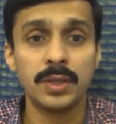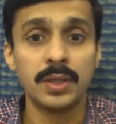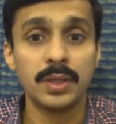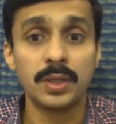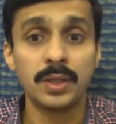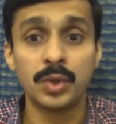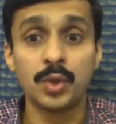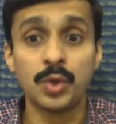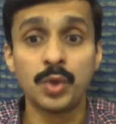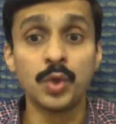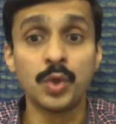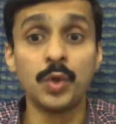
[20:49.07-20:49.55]

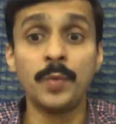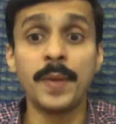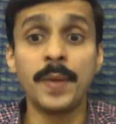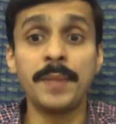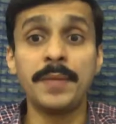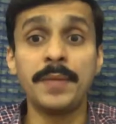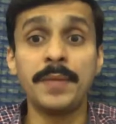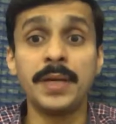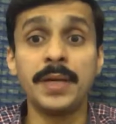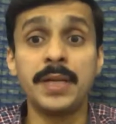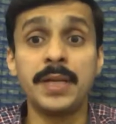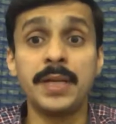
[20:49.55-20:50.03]
you may
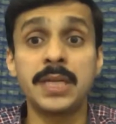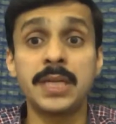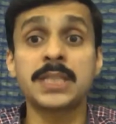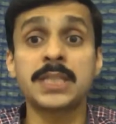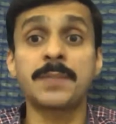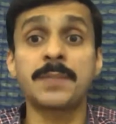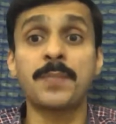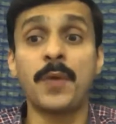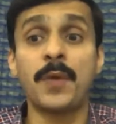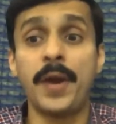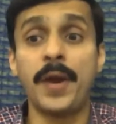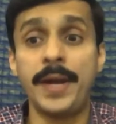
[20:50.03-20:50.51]
be
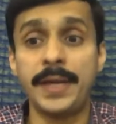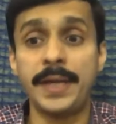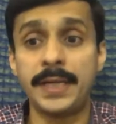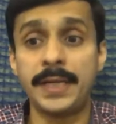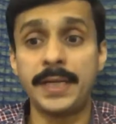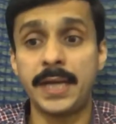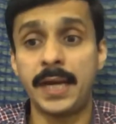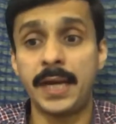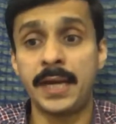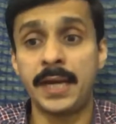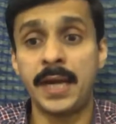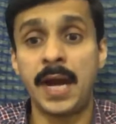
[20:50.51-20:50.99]

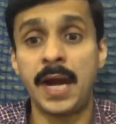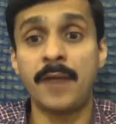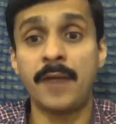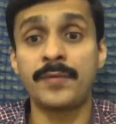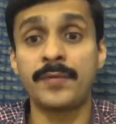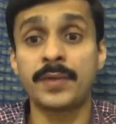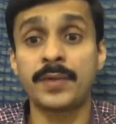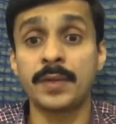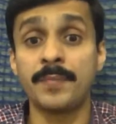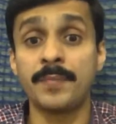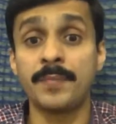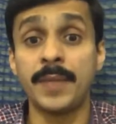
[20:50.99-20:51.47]
disappointed
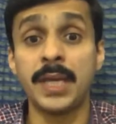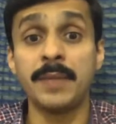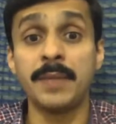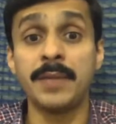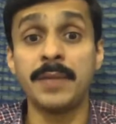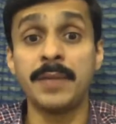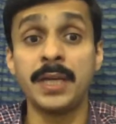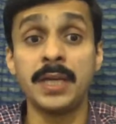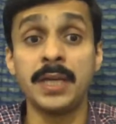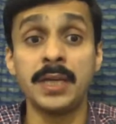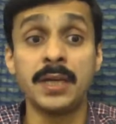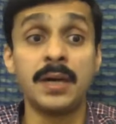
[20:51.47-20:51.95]
after
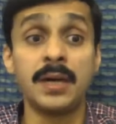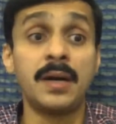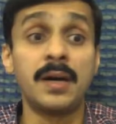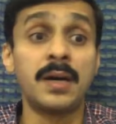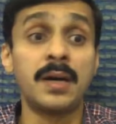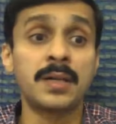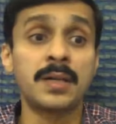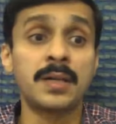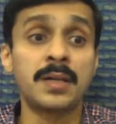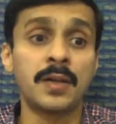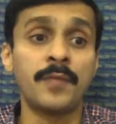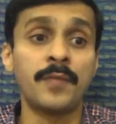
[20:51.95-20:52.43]
many
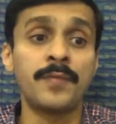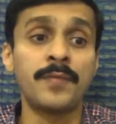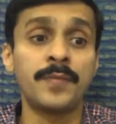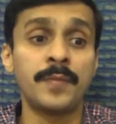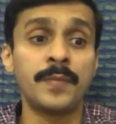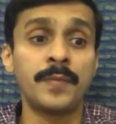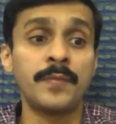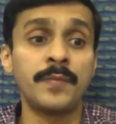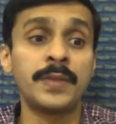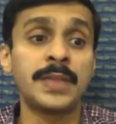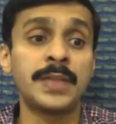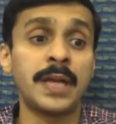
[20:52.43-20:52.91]
years of
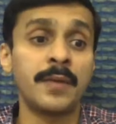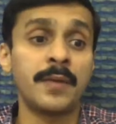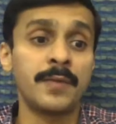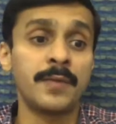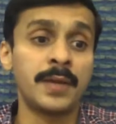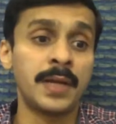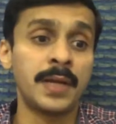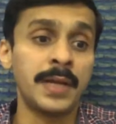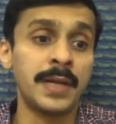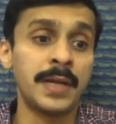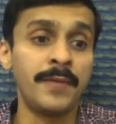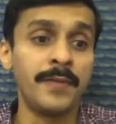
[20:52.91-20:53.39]

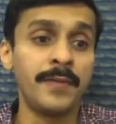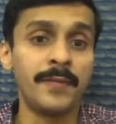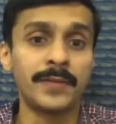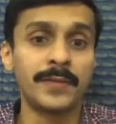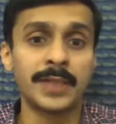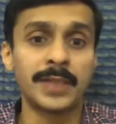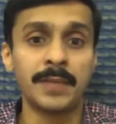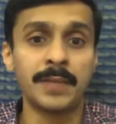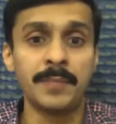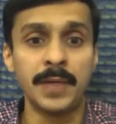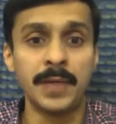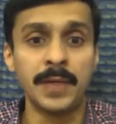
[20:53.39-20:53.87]
living with
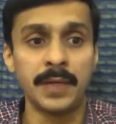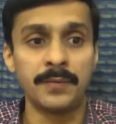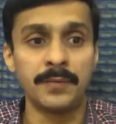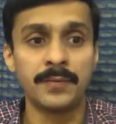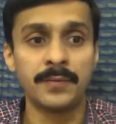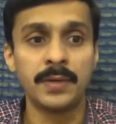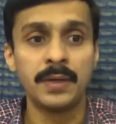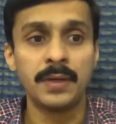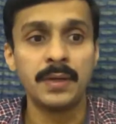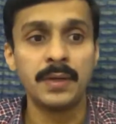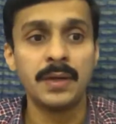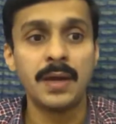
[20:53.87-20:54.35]
that belief.
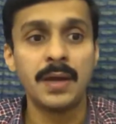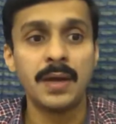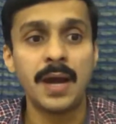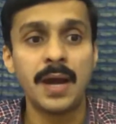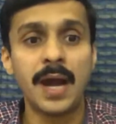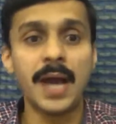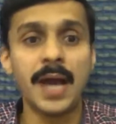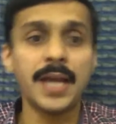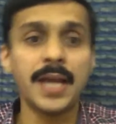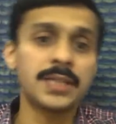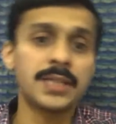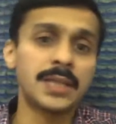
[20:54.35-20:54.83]

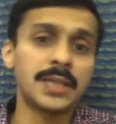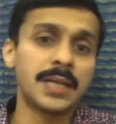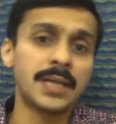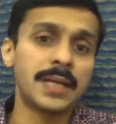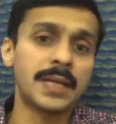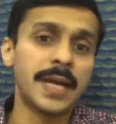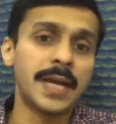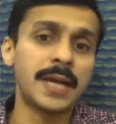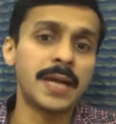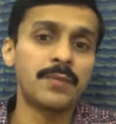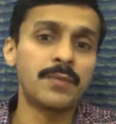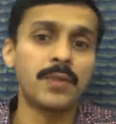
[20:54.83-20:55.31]
I shall
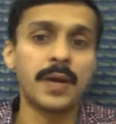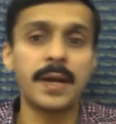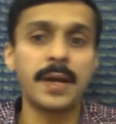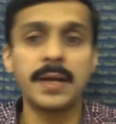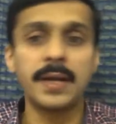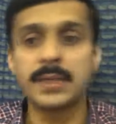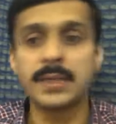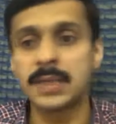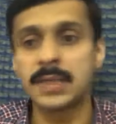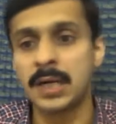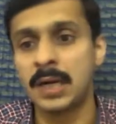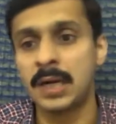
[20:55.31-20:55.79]
get what I
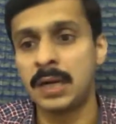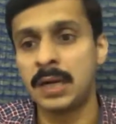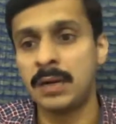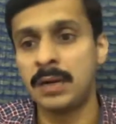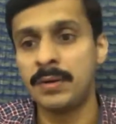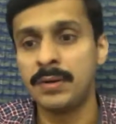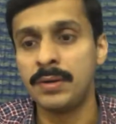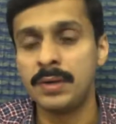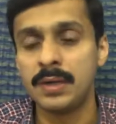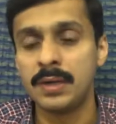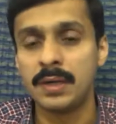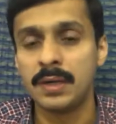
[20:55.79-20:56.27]

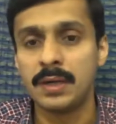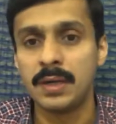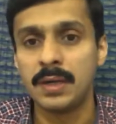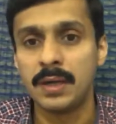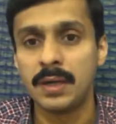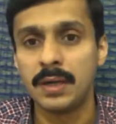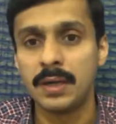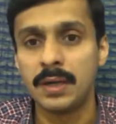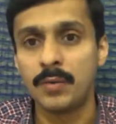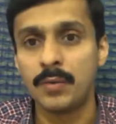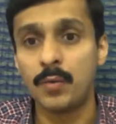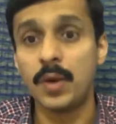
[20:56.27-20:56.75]
deserve.
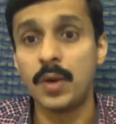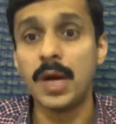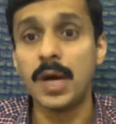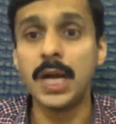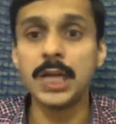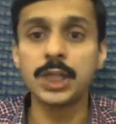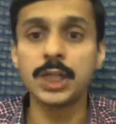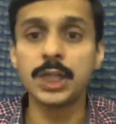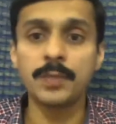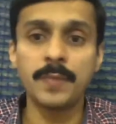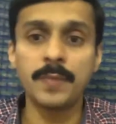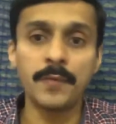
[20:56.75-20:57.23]

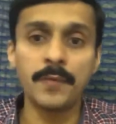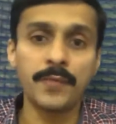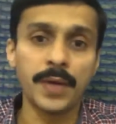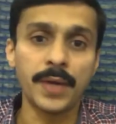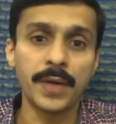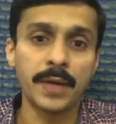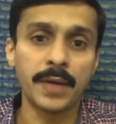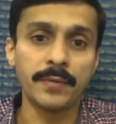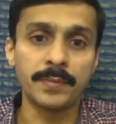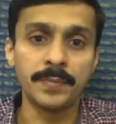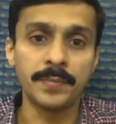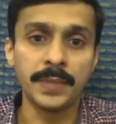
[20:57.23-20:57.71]
World should be
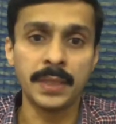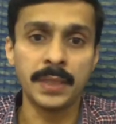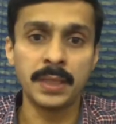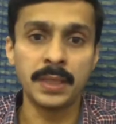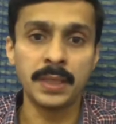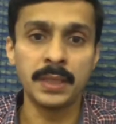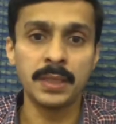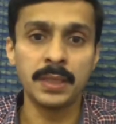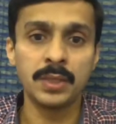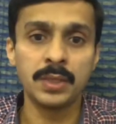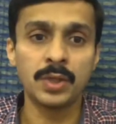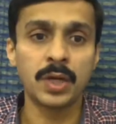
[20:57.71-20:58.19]
fair with
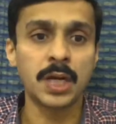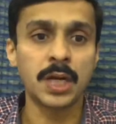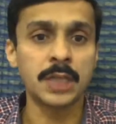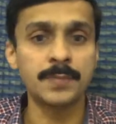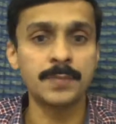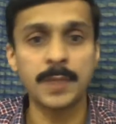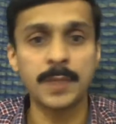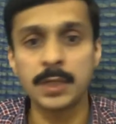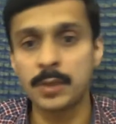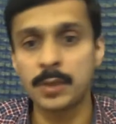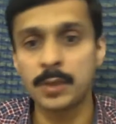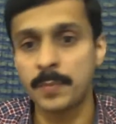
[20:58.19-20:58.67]
me. Your
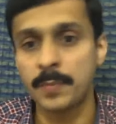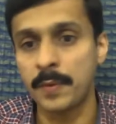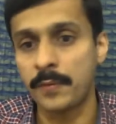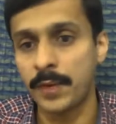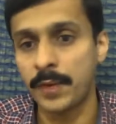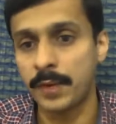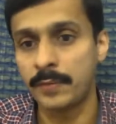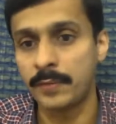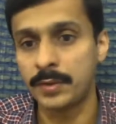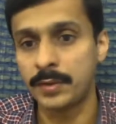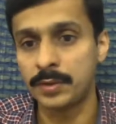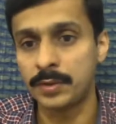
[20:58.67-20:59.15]
husband should be
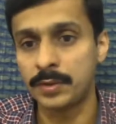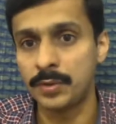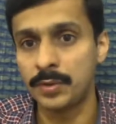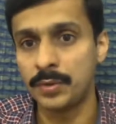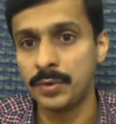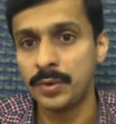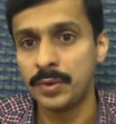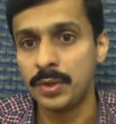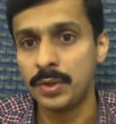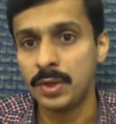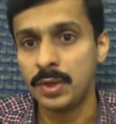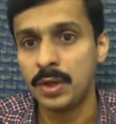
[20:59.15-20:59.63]
fair with
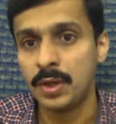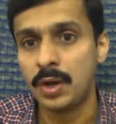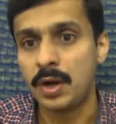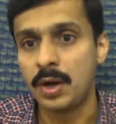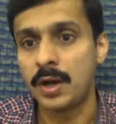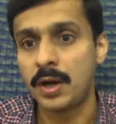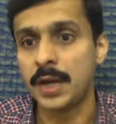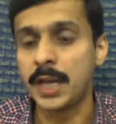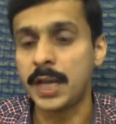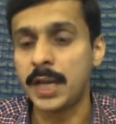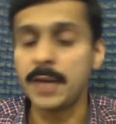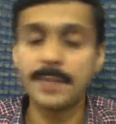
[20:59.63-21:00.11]
you,
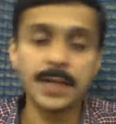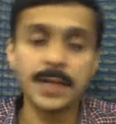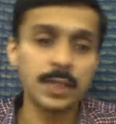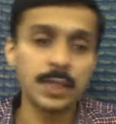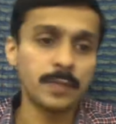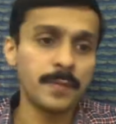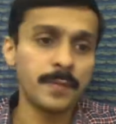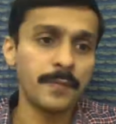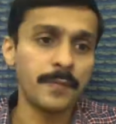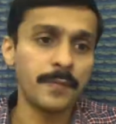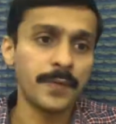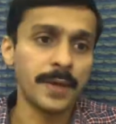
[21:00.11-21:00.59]
or anybody
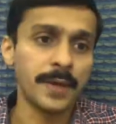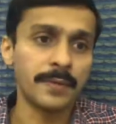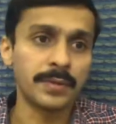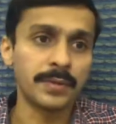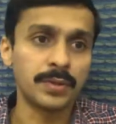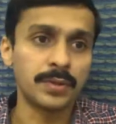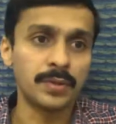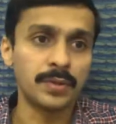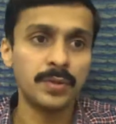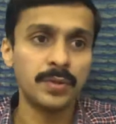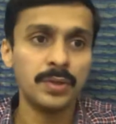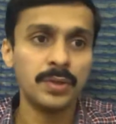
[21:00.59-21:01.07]
should be fair with
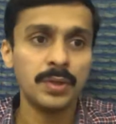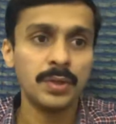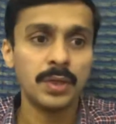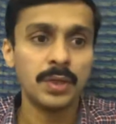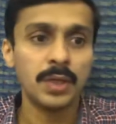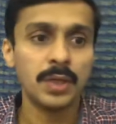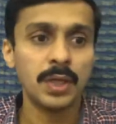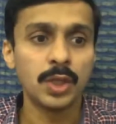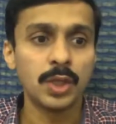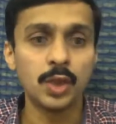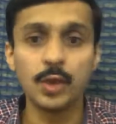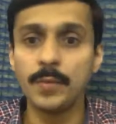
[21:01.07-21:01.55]
you.
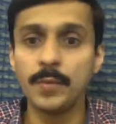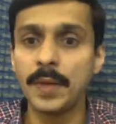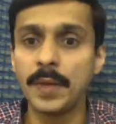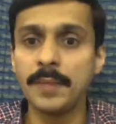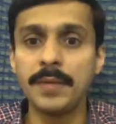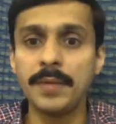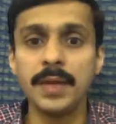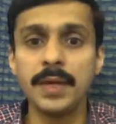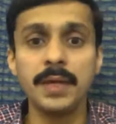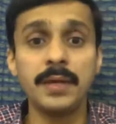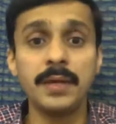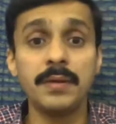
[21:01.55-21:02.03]
You may
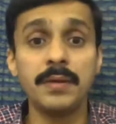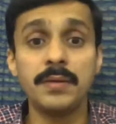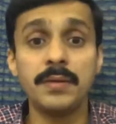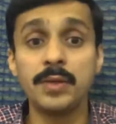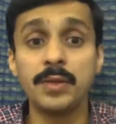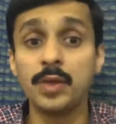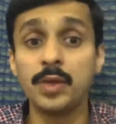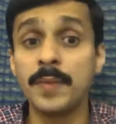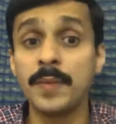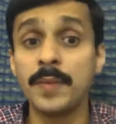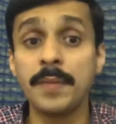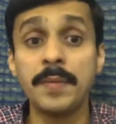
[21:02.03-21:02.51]
be
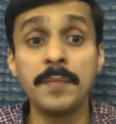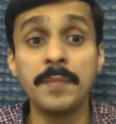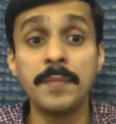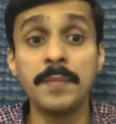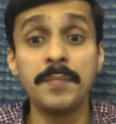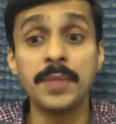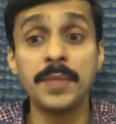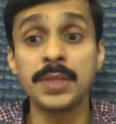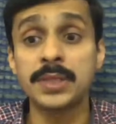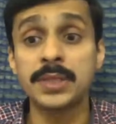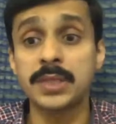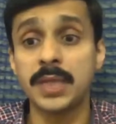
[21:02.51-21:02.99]

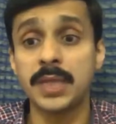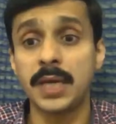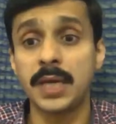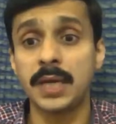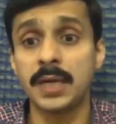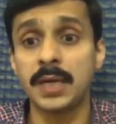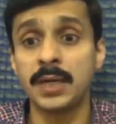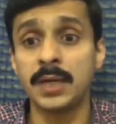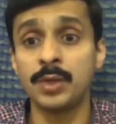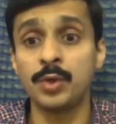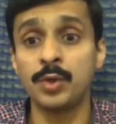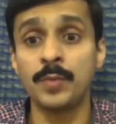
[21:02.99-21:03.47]

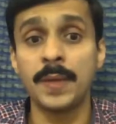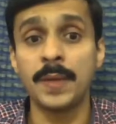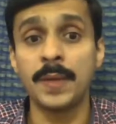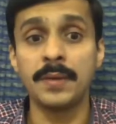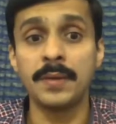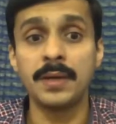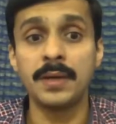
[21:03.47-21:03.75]
mistaken. You may